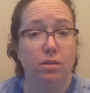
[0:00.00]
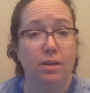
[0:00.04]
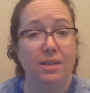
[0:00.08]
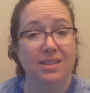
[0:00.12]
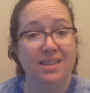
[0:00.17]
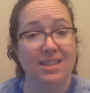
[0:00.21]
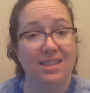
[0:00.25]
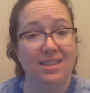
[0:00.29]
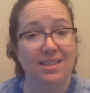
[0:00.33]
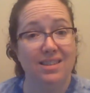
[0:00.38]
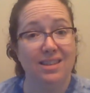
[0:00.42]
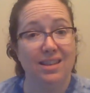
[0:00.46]
Because
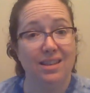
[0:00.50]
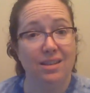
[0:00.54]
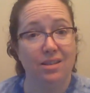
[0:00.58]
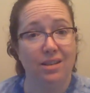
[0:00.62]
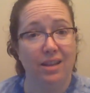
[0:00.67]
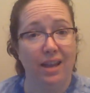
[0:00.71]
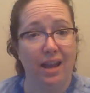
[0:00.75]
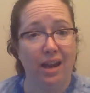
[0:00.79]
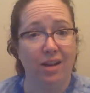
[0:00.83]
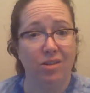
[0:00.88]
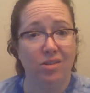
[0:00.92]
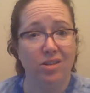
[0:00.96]

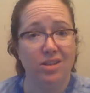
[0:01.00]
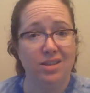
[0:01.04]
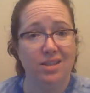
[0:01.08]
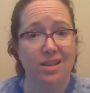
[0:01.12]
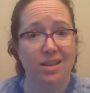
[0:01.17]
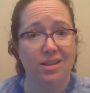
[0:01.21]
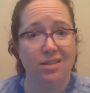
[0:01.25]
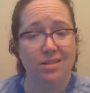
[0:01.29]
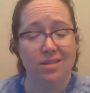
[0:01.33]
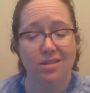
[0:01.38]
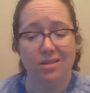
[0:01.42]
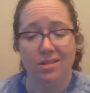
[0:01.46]
Hagrid said
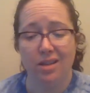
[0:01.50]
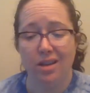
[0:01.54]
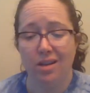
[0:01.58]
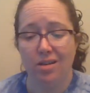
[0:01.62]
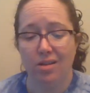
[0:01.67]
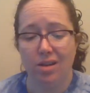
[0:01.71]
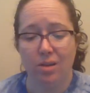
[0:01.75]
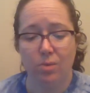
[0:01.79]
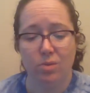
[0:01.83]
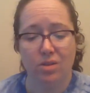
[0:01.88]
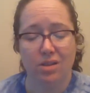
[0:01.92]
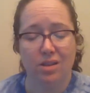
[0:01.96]
in his letter
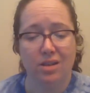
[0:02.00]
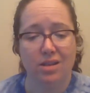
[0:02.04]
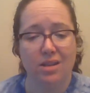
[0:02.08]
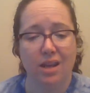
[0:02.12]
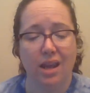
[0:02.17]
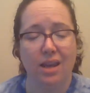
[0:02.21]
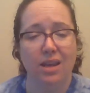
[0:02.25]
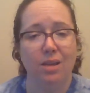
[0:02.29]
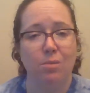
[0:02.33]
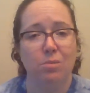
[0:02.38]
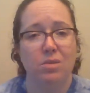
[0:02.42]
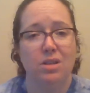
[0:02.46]
he was going to
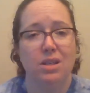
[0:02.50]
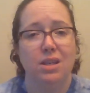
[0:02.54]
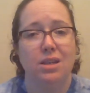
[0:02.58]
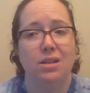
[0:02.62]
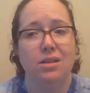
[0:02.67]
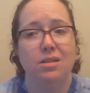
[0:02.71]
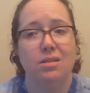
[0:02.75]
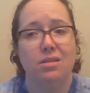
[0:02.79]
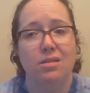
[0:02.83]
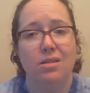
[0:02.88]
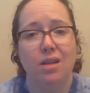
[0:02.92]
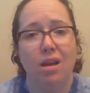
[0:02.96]
take him to get
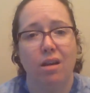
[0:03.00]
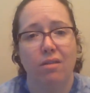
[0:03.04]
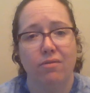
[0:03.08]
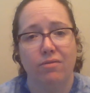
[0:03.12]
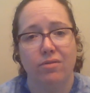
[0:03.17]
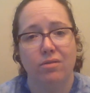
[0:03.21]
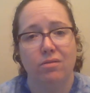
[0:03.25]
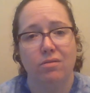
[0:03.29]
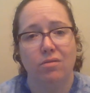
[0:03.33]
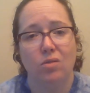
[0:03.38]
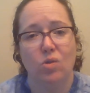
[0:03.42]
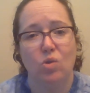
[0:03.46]
his stuff.
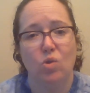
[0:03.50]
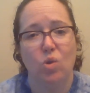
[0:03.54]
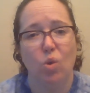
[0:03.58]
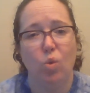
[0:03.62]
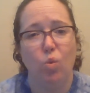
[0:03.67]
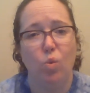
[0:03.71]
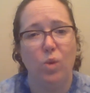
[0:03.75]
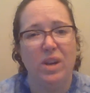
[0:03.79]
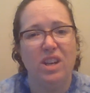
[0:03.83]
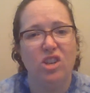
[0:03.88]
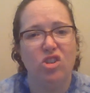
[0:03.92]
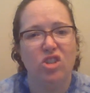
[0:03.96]
So
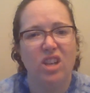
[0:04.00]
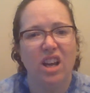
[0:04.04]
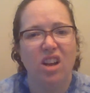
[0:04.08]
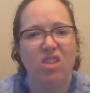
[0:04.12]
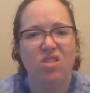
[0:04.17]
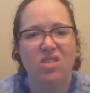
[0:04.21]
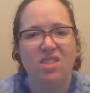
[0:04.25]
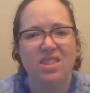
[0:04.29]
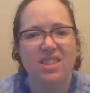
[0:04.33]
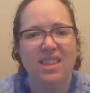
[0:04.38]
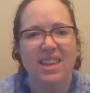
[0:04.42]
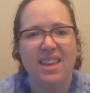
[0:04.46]
we shall
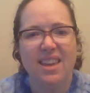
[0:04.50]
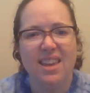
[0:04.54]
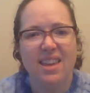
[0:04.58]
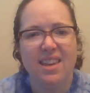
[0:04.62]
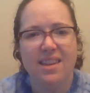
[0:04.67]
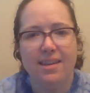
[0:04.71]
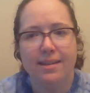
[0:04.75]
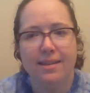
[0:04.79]
see.